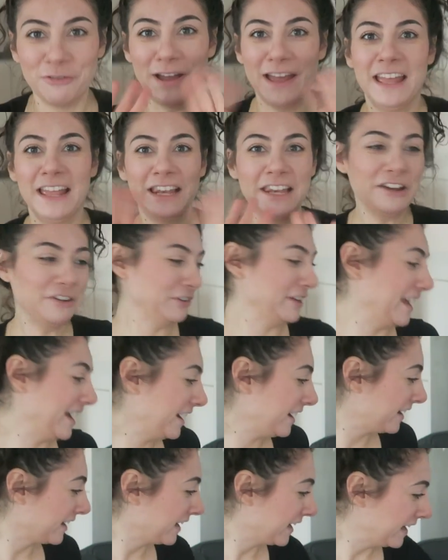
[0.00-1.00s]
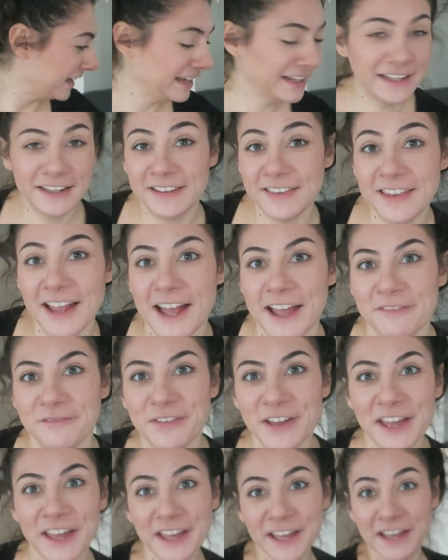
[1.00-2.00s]
Well, hello there. It is time
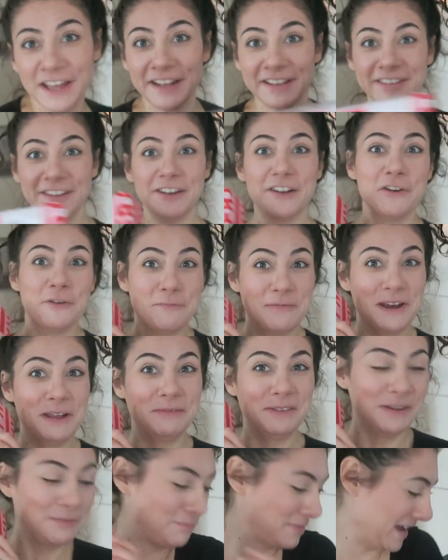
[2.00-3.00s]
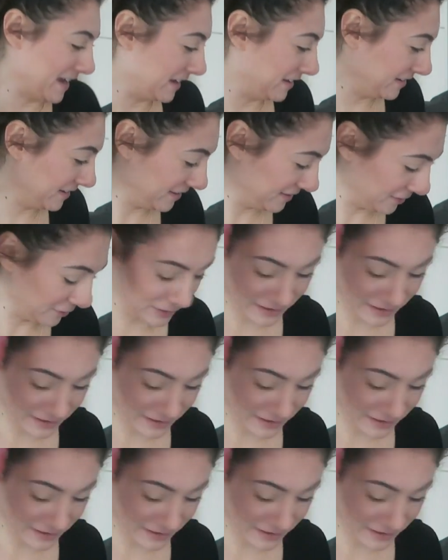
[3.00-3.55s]
to open up some packages.